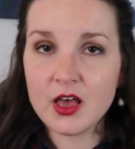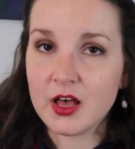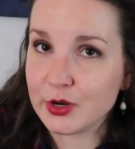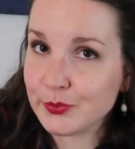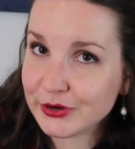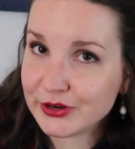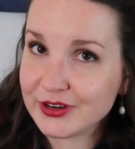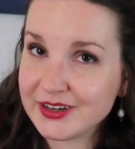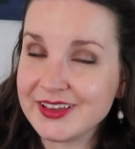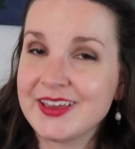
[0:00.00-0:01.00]
on a
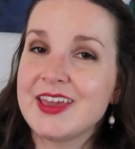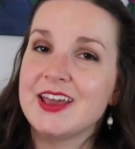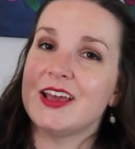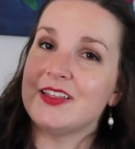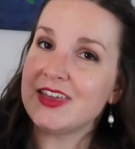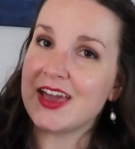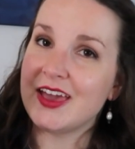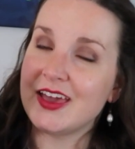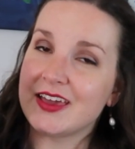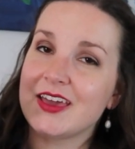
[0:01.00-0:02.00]
bird, in the
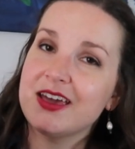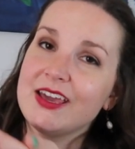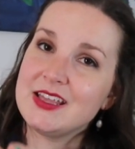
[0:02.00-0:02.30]
egg,